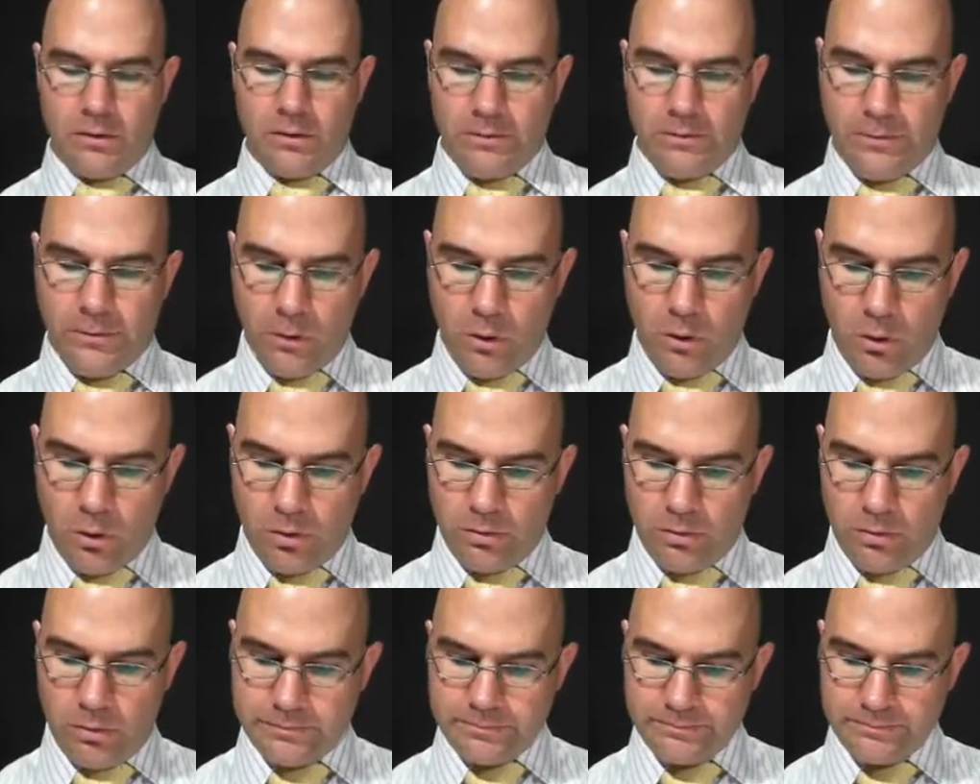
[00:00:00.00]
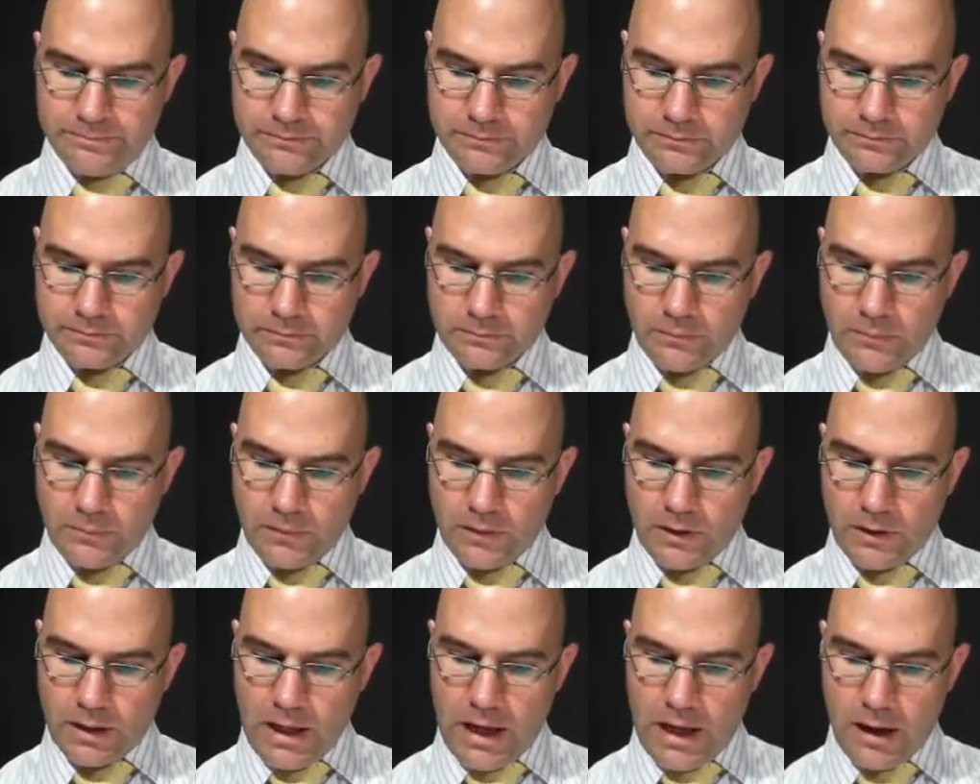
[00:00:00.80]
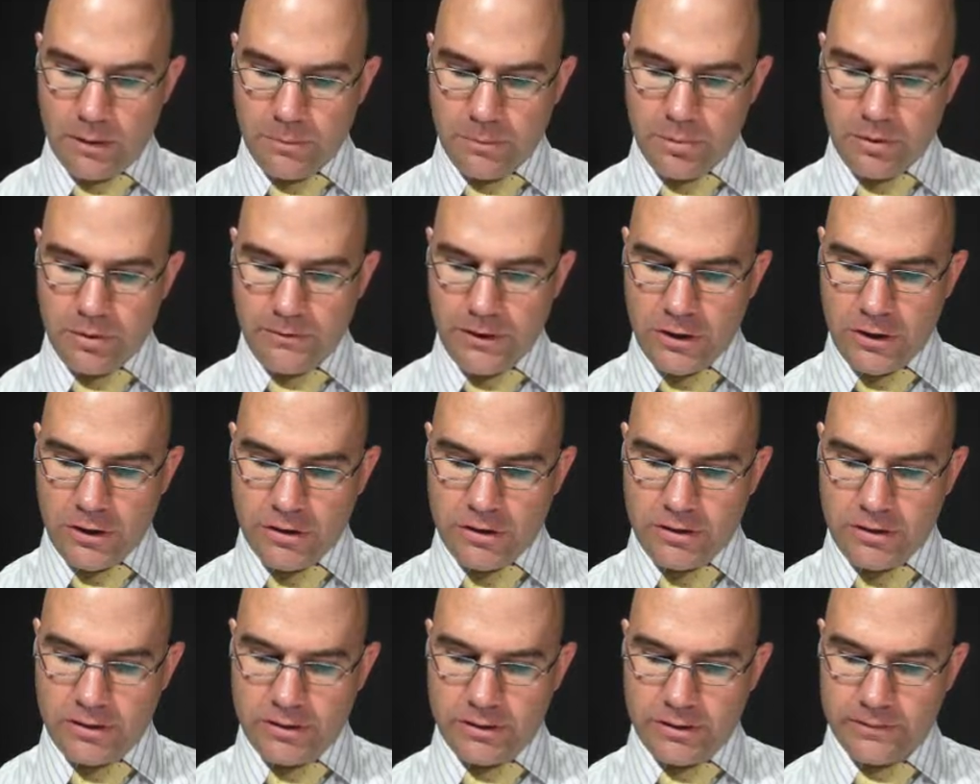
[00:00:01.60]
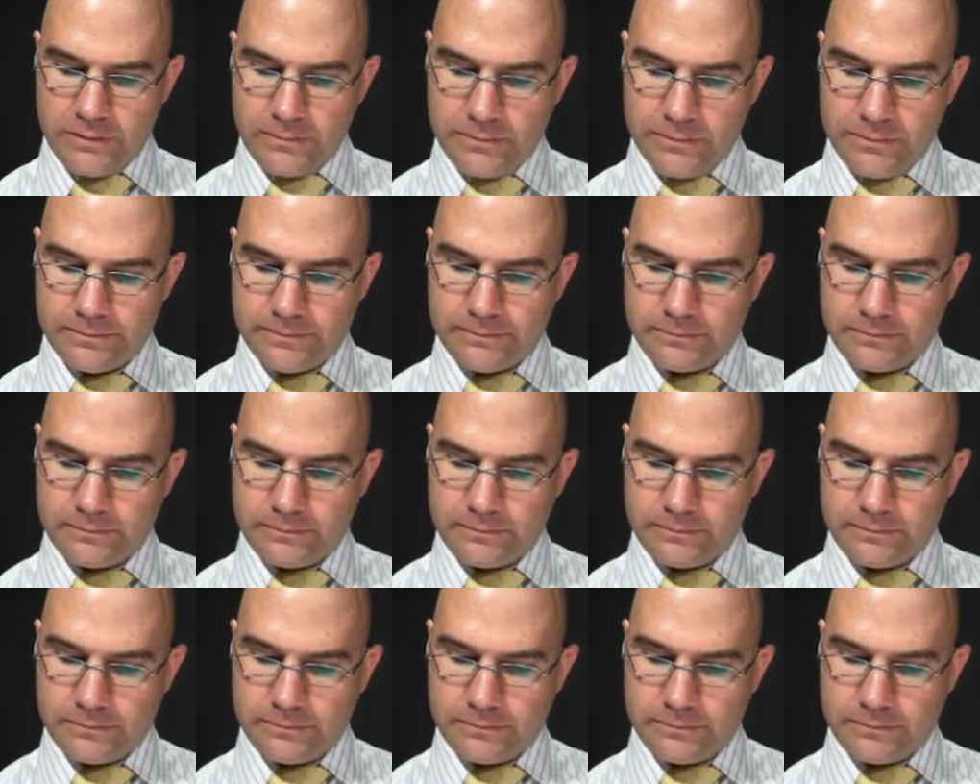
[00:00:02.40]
For our provisions,